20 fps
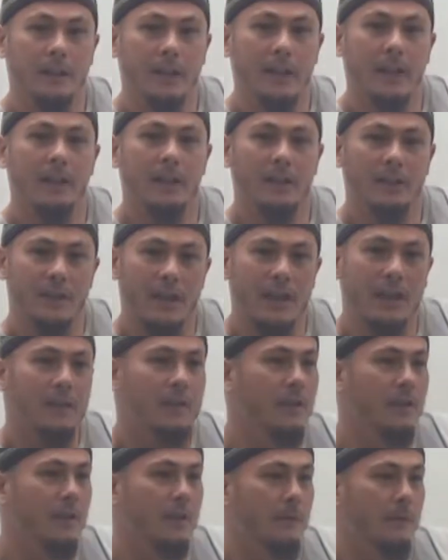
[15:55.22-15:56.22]
Yeah, and I
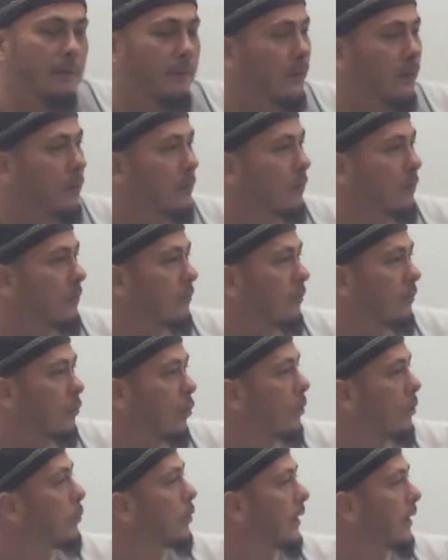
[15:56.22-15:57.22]
started to feel
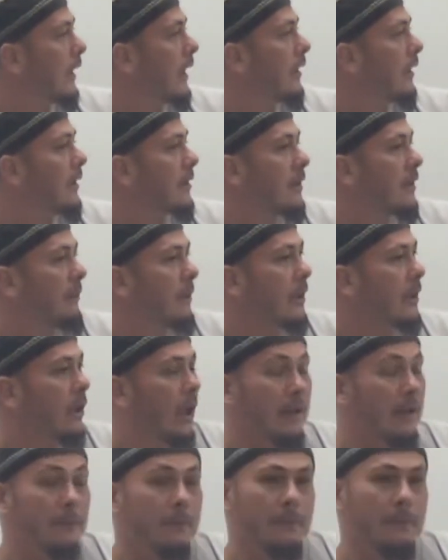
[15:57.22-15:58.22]
normal again. It's something
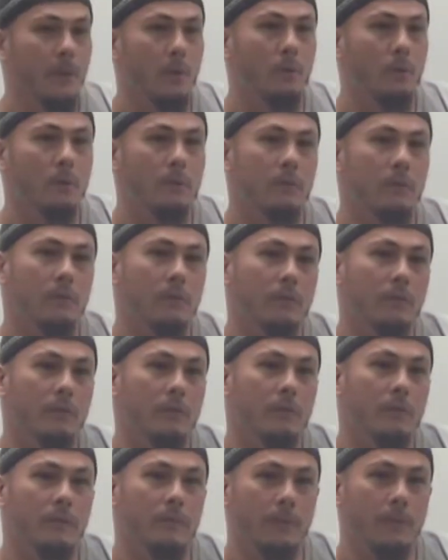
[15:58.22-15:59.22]
that I haven't felt
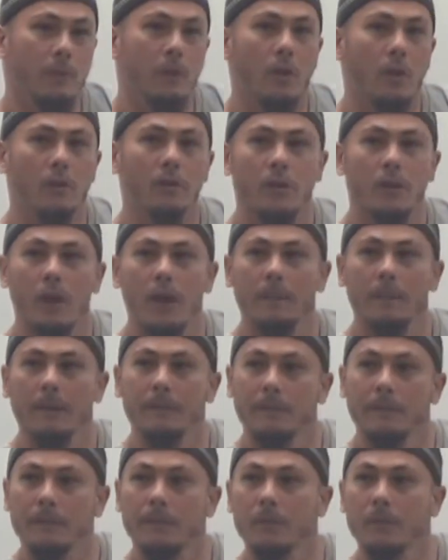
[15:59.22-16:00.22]
for a long time. I
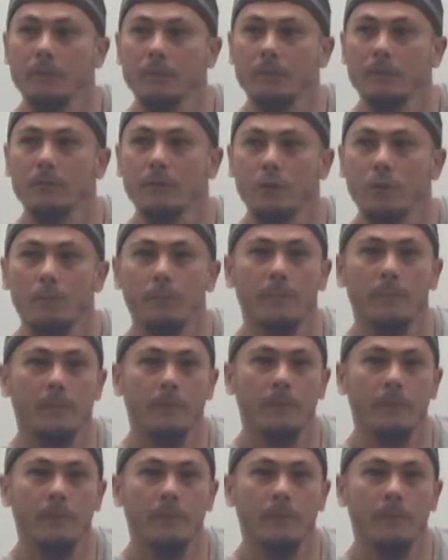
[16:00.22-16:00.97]
haven't felt normal